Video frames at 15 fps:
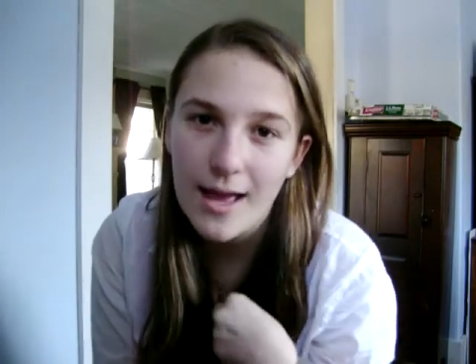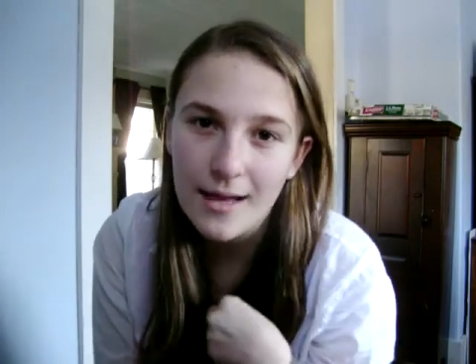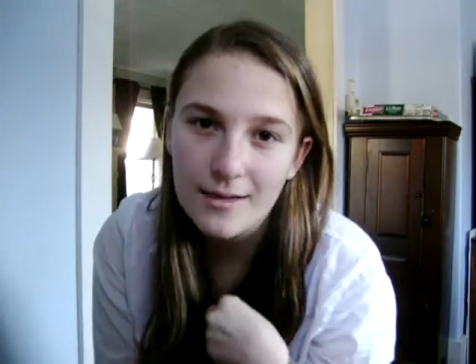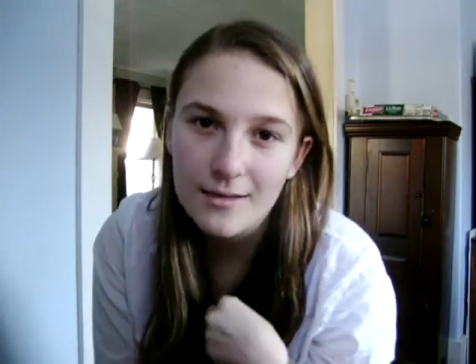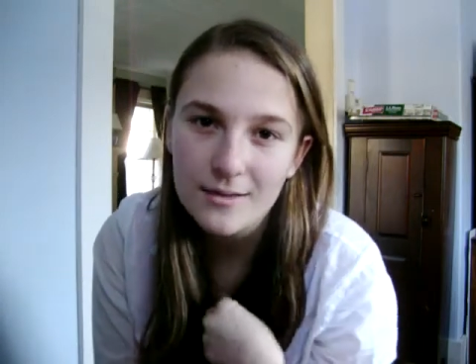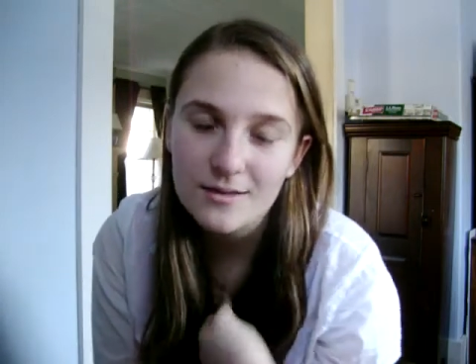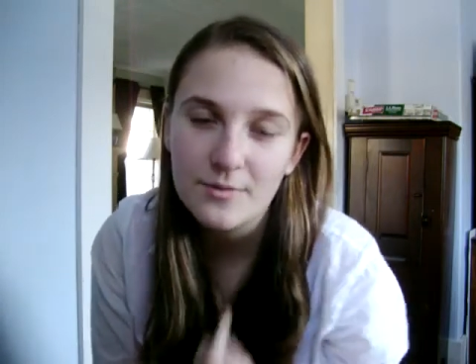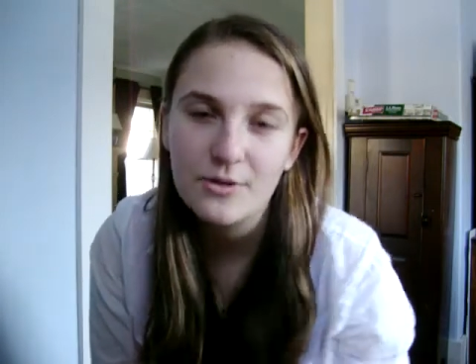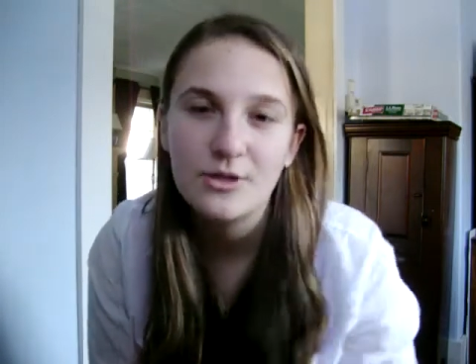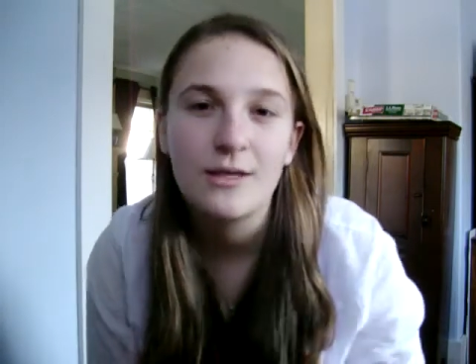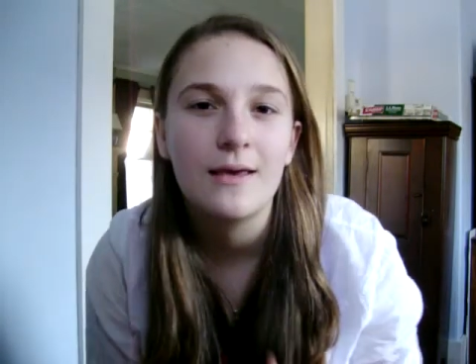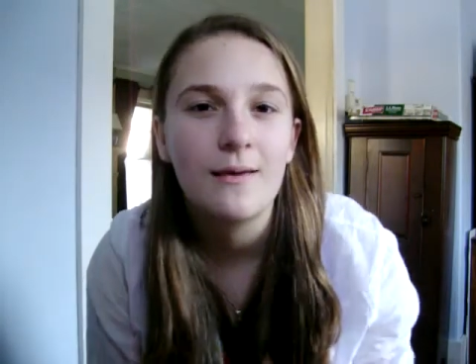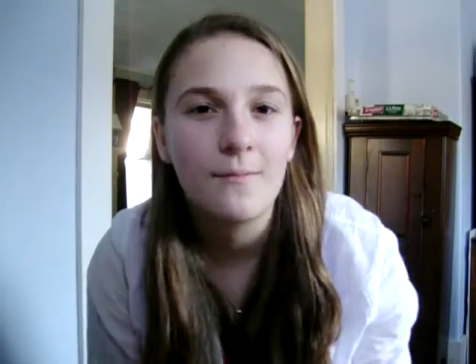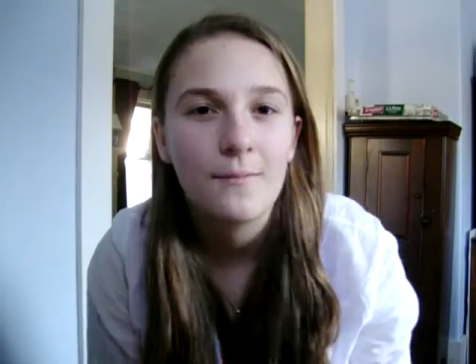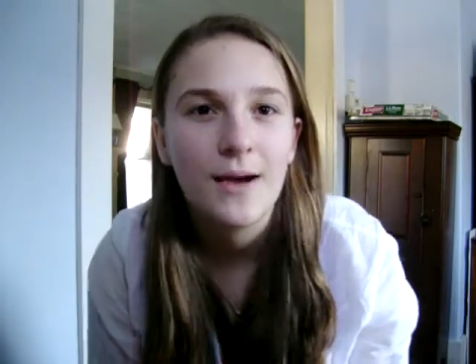and
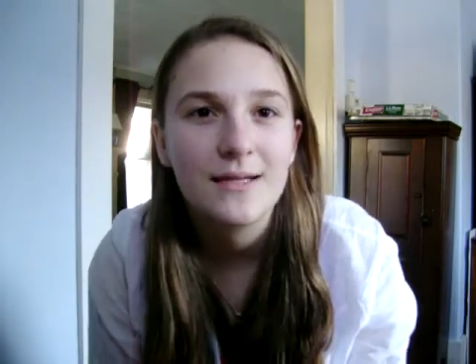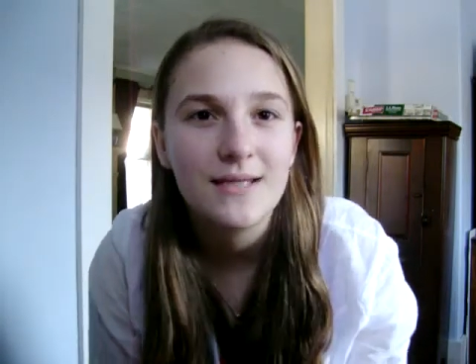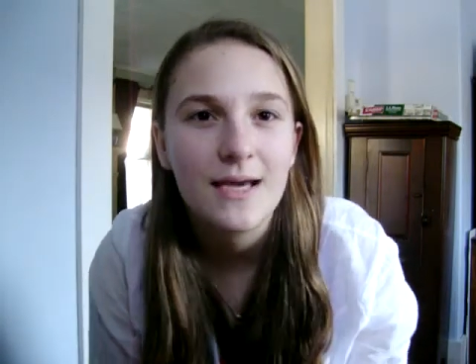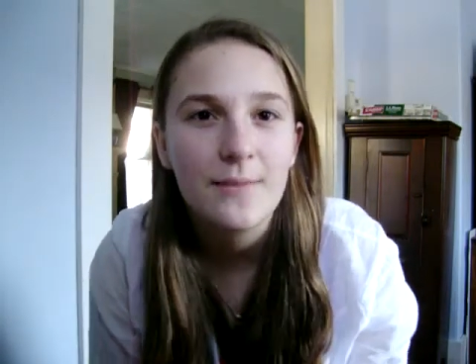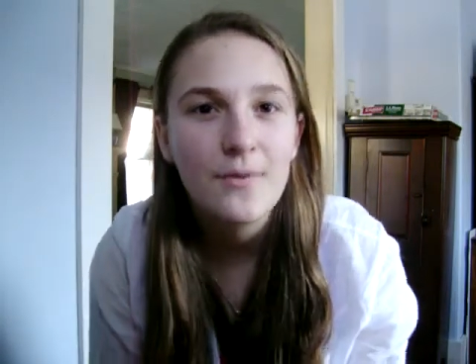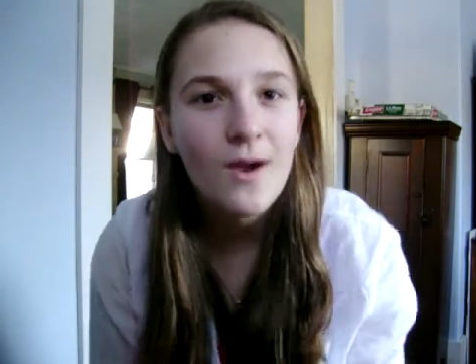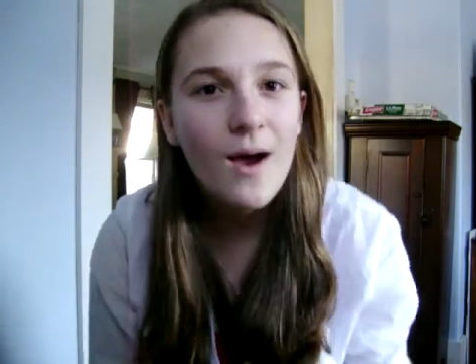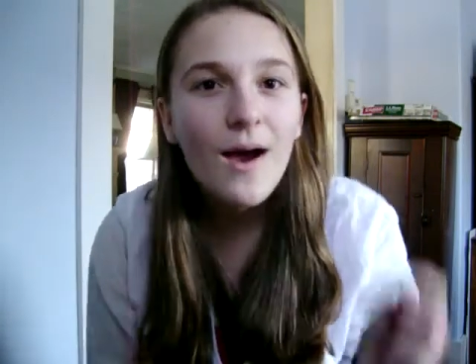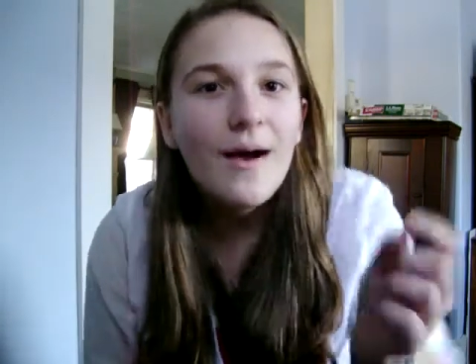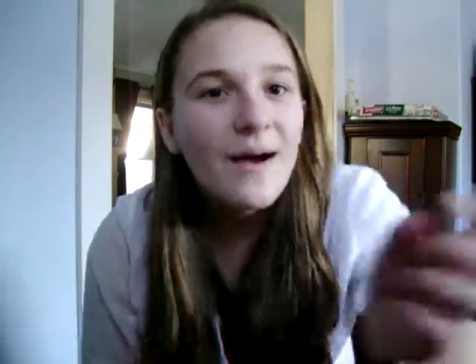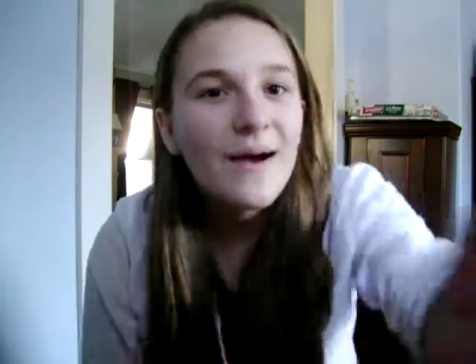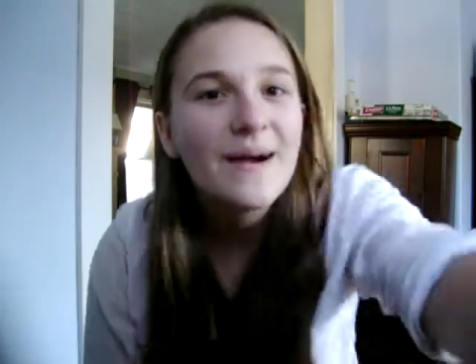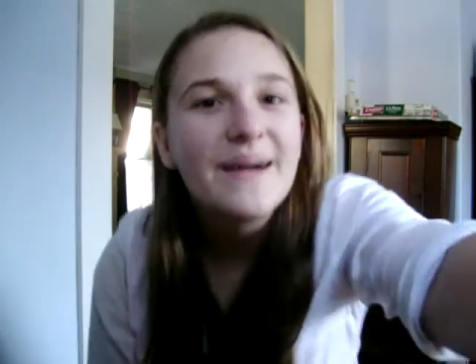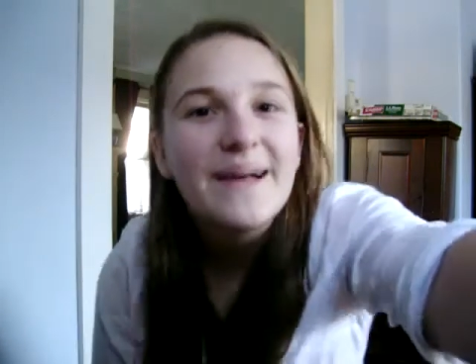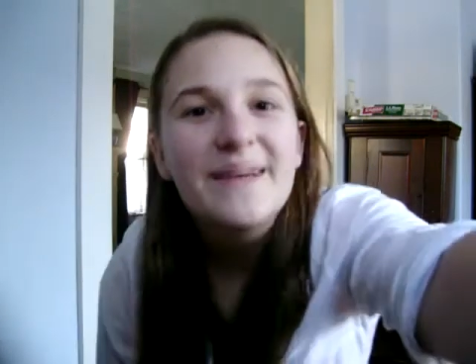especially my type.
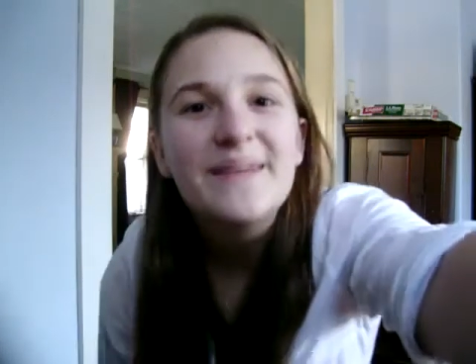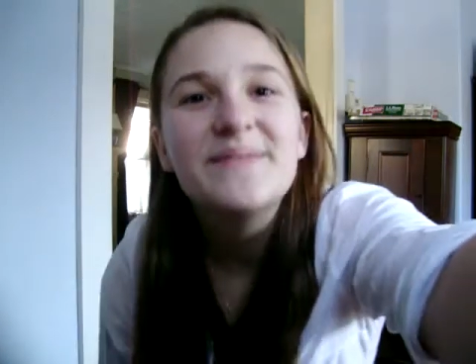Alright,